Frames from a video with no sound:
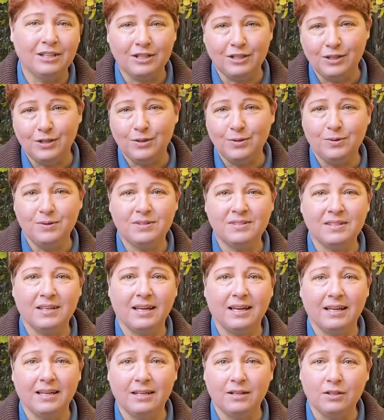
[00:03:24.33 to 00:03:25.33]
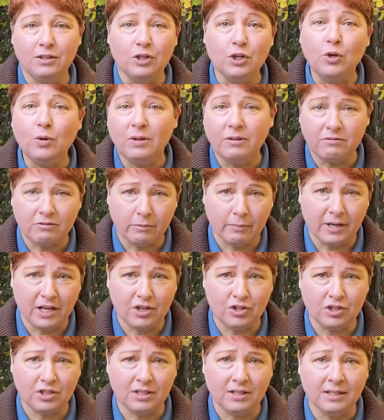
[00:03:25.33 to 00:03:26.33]
use new
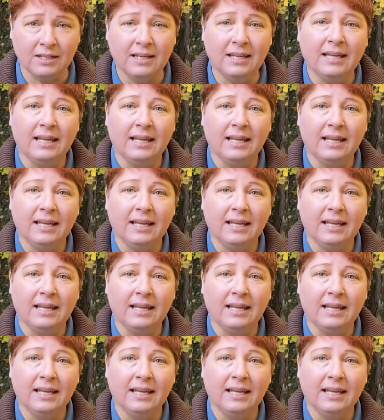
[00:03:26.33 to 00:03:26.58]
information,